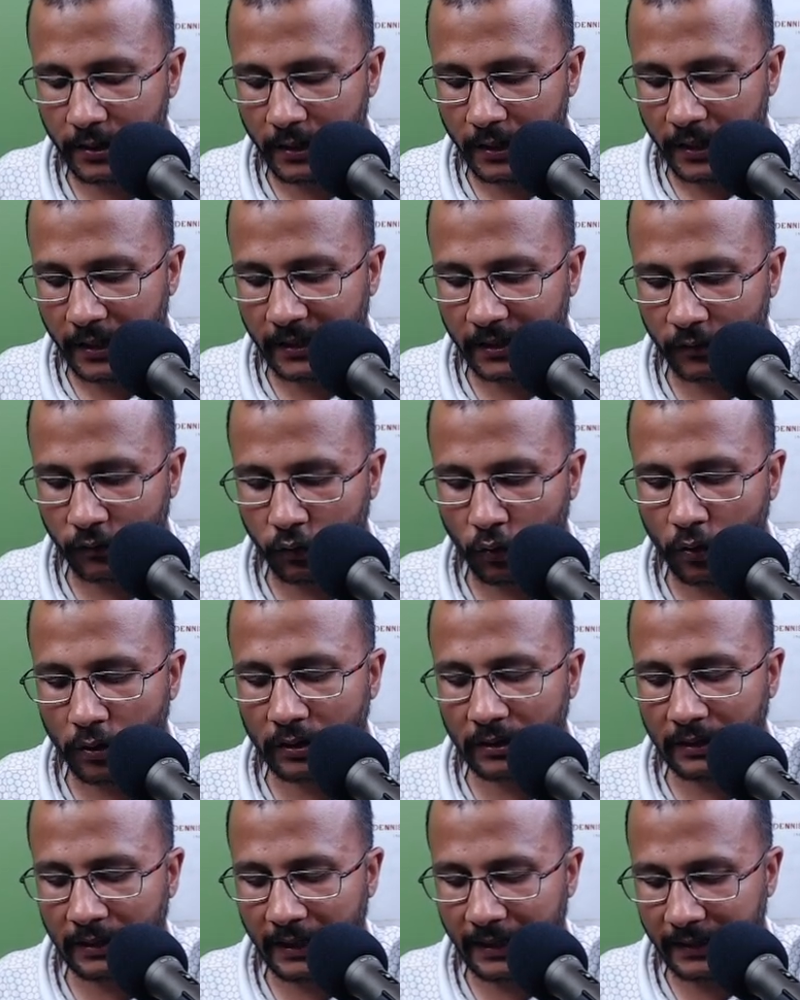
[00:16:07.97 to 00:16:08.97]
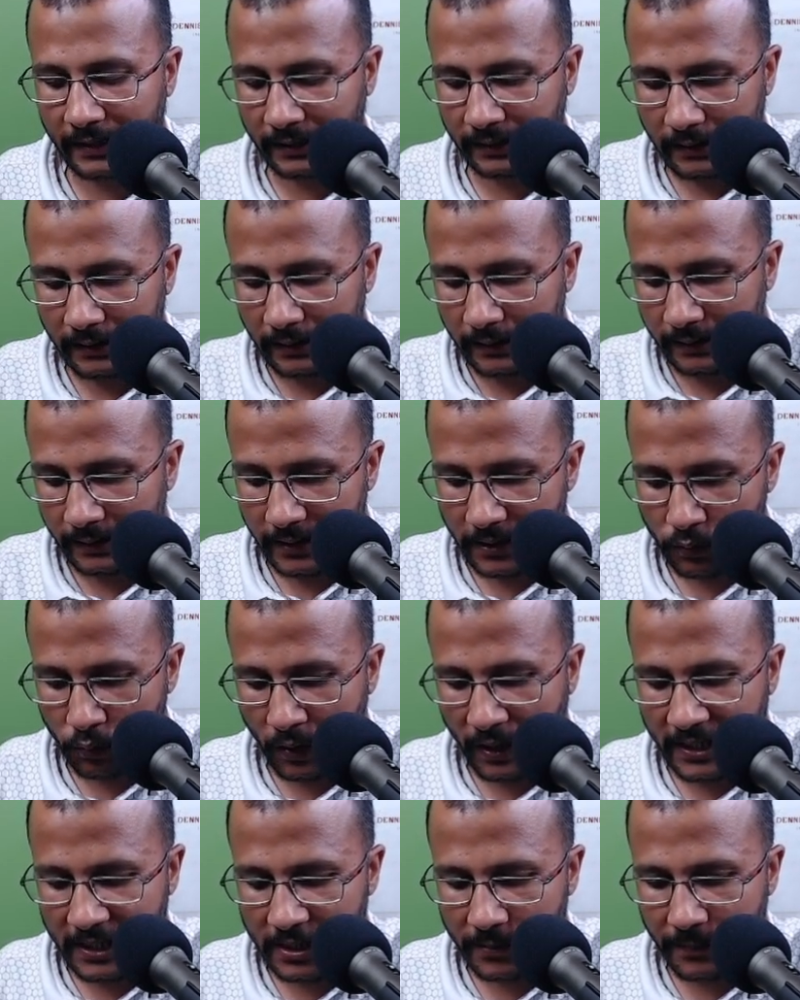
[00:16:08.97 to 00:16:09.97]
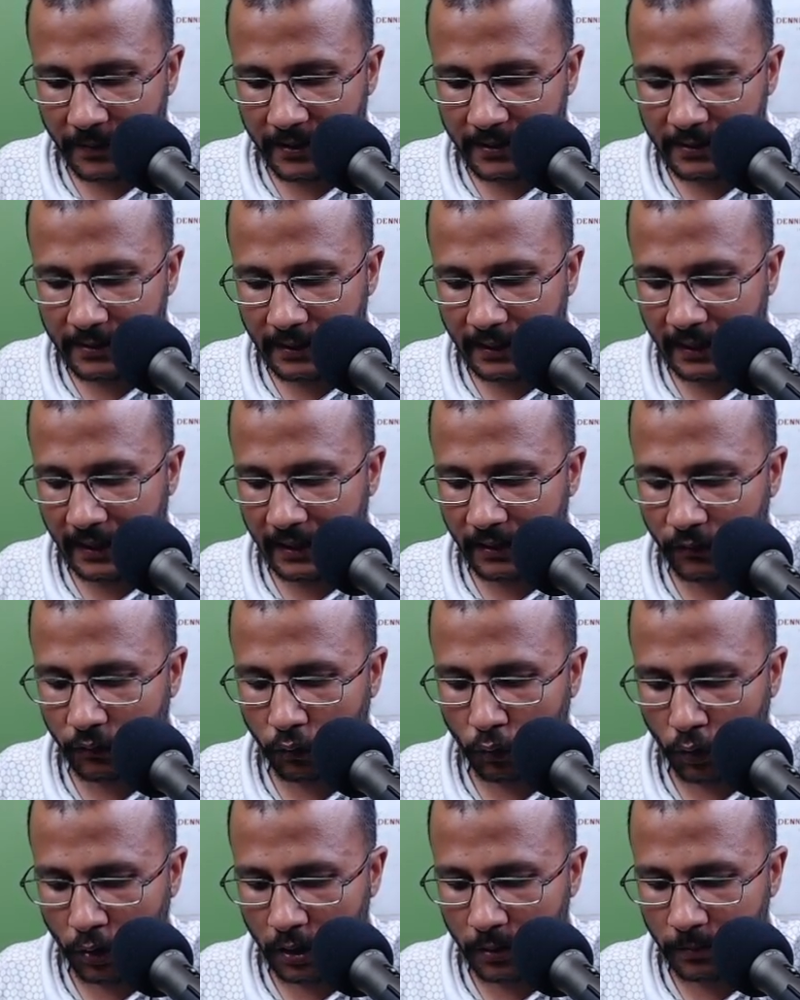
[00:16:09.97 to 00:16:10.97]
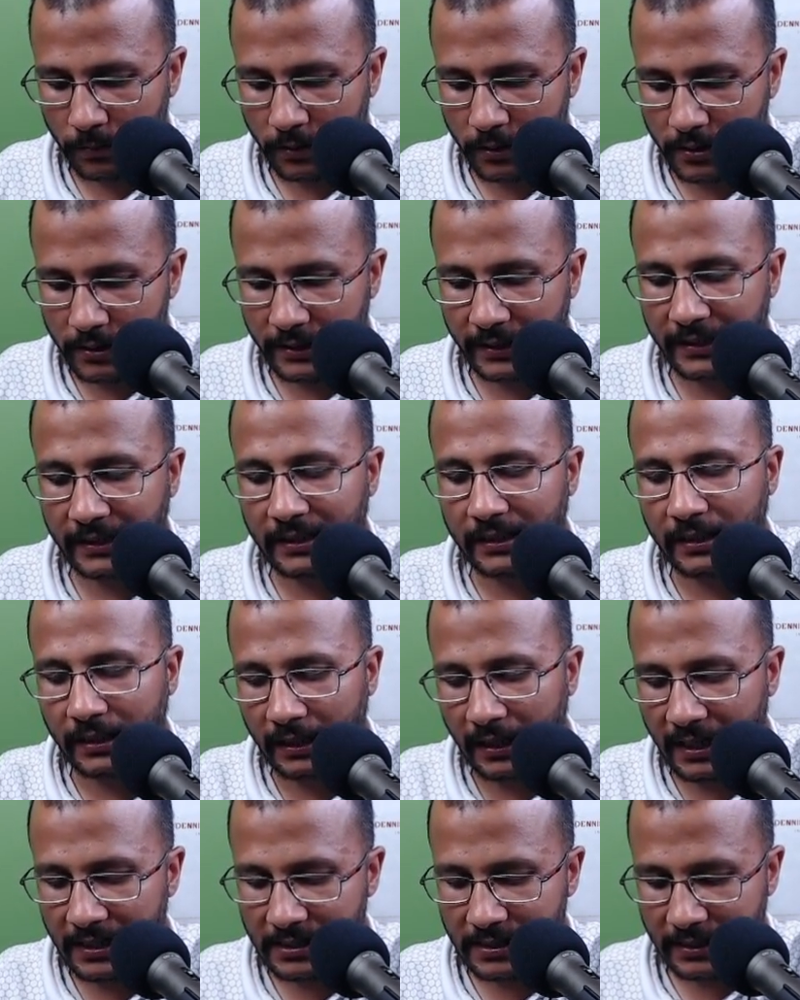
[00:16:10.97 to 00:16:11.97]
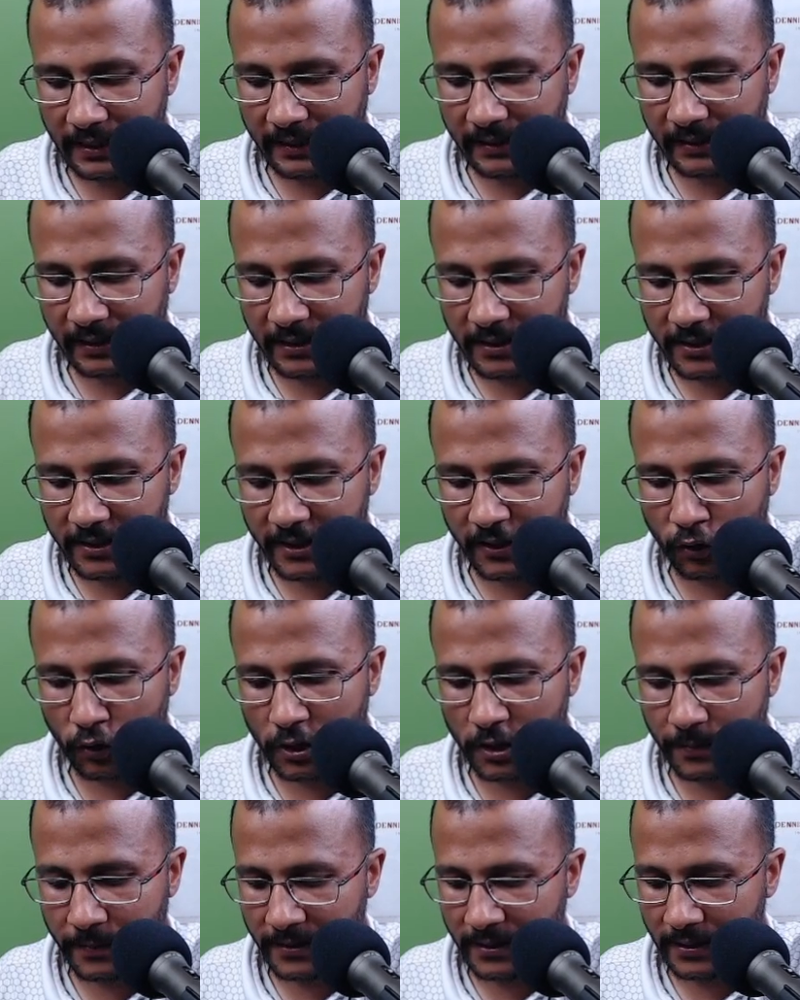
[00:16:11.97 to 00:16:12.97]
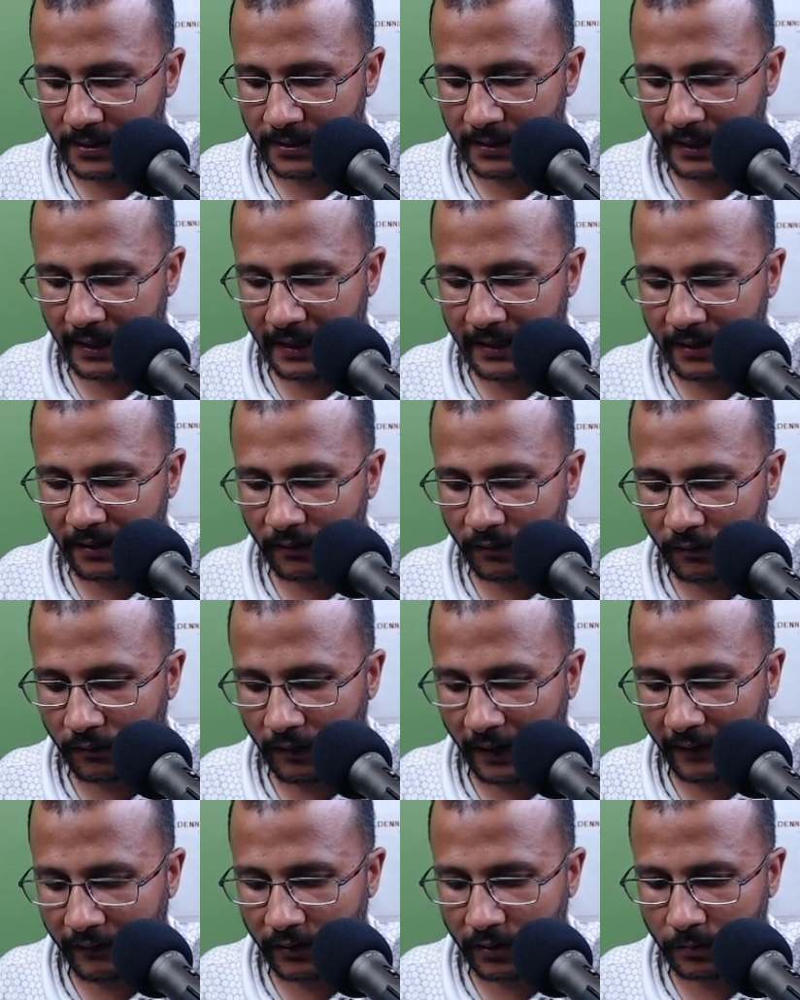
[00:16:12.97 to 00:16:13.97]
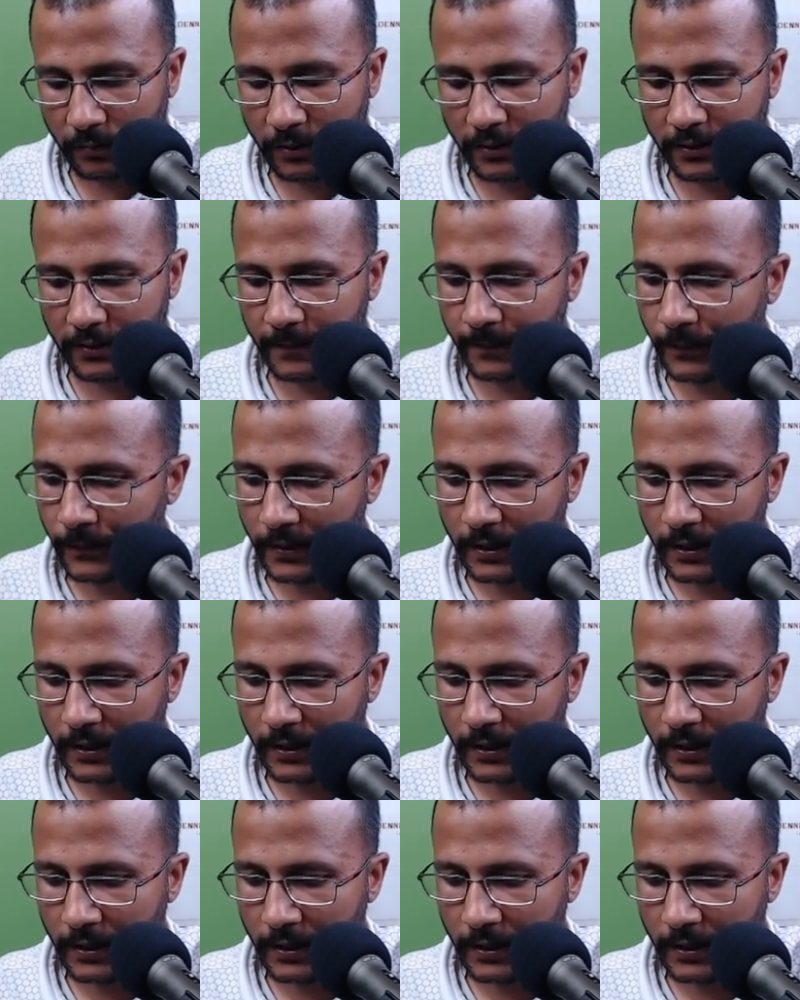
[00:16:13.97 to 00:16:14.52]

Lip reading: In the fourth line there is 1 space and 4 numbers. In the last line there is 0 spaces and 5 numbers.